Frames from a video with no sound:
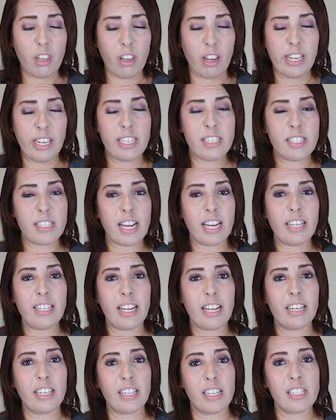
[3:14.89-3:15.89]
he said
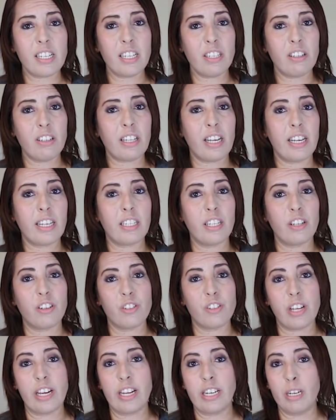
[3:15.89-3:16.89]
that it doesn't look like
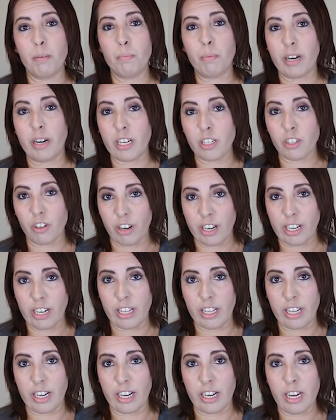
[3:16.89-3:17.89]
there's any breaks or
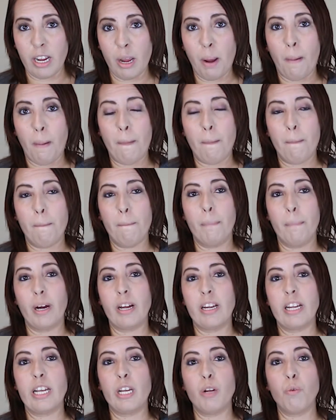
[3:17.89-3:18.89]
anything,
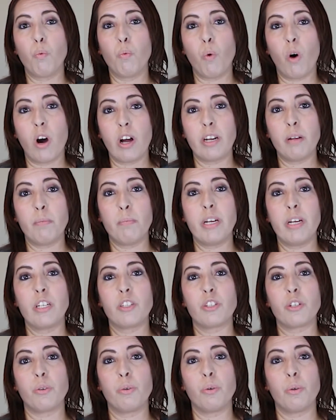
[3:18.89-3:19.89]
but he wanted me
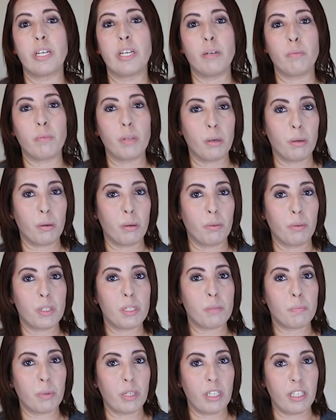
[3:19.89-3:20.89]
to keep the
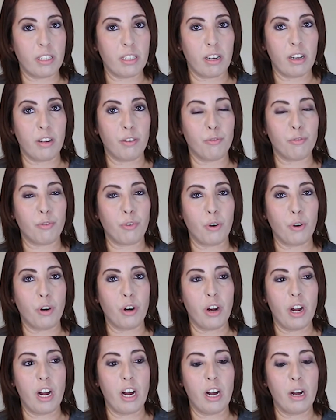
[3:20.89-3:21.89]
splint on
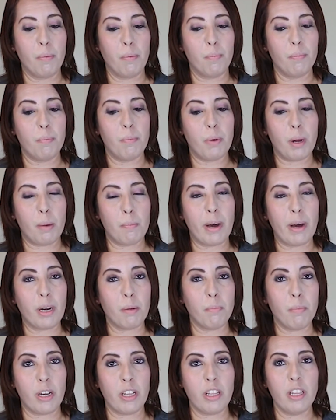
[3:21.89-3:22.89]
for about a
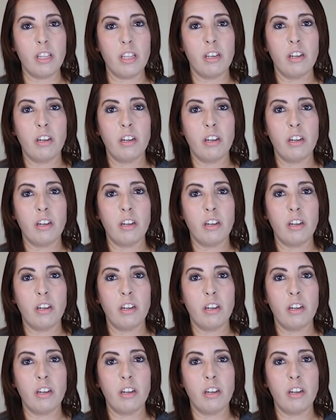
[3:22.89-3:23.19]
month,